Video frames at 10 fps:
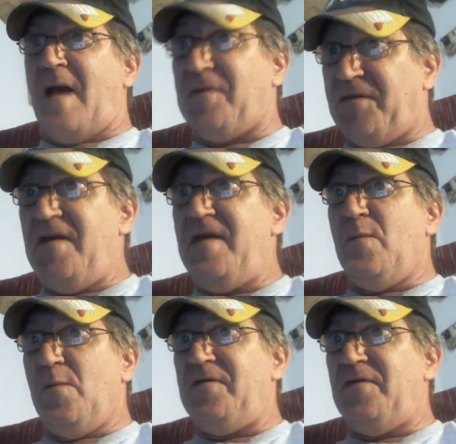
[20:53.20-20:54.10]
I'm
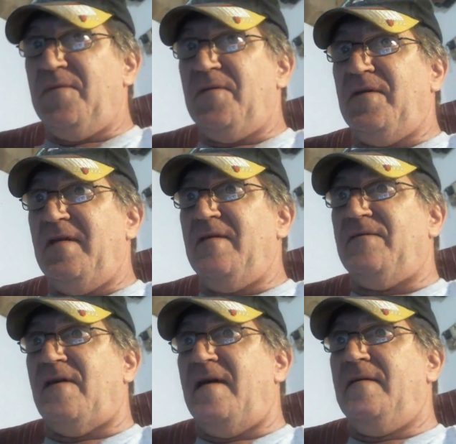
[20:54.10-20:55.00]
seeing what you have
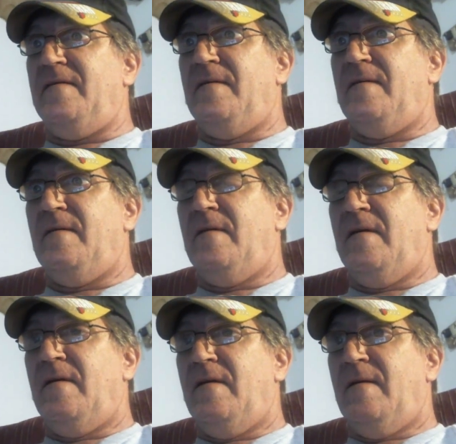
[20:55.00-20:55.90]
identified
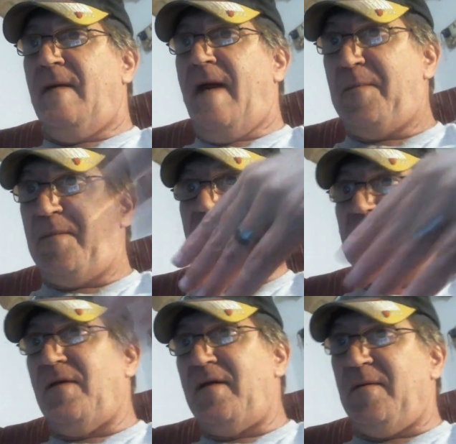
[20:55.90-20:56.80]
happening
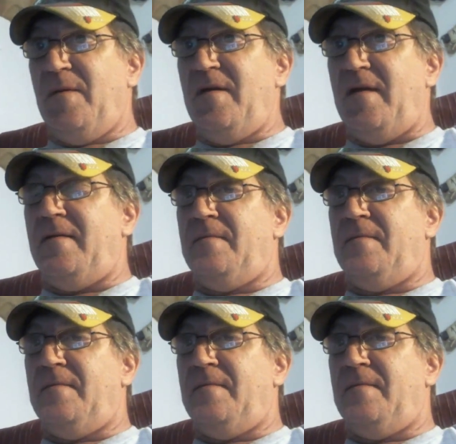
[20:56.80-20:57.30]
straight to me